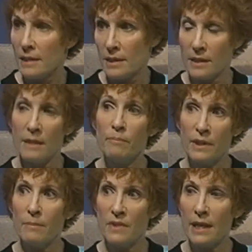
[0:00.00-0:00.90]

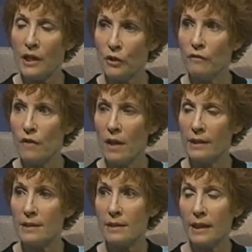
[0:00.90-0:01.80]
symptoms that you're
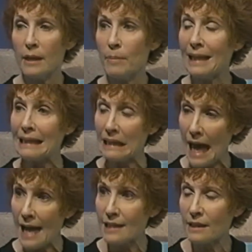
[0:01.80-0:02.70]
falling asleep. And
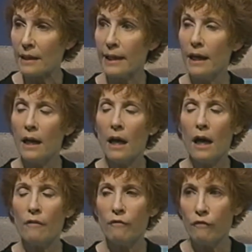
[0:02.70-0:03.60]
lastly,
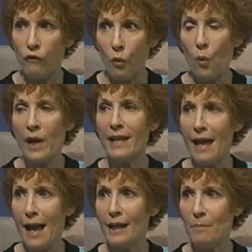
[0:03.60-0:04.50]

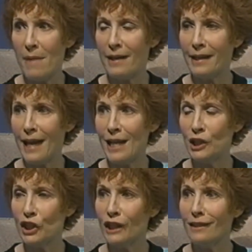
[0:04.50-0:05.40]
avoid any
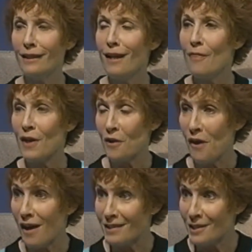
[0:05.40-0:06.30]
medication that
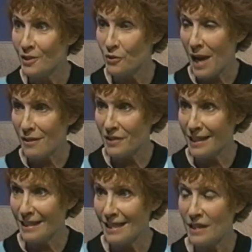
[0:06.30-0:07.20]
causes
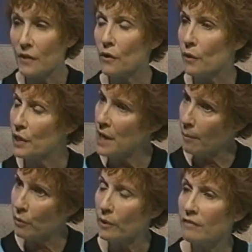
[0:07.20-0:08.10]
drowsiness. And there are a
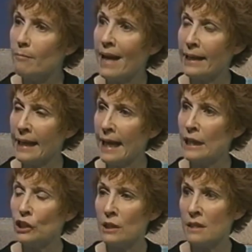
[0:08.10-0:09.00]
number of
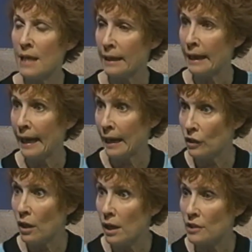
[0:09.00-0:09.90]
medications that
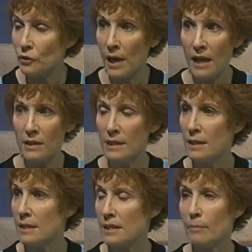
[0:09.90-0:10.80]
can cause
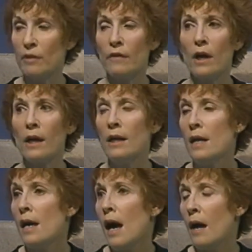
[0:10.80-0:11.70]
drowsiness. Some of our
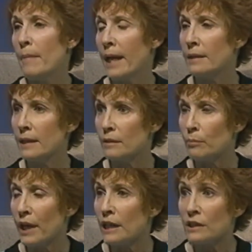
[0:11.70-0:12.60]

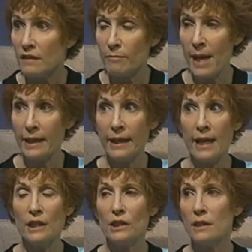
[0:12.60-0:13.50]
antidepressive
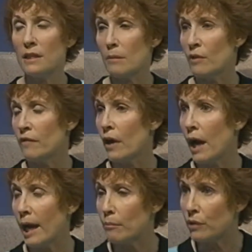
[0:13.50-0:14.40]
medications, some of our
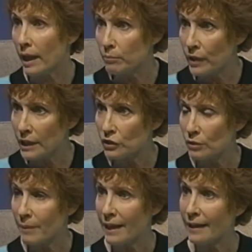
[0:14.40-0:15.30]
high blood
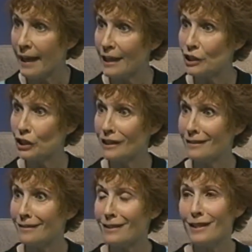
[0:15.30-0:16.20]
pressure
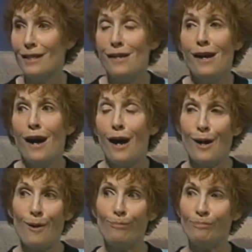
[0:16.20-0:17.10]
medications,
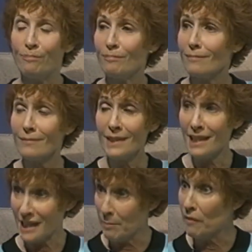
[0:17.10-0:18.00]

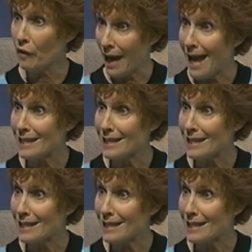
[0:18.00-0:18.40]
some of our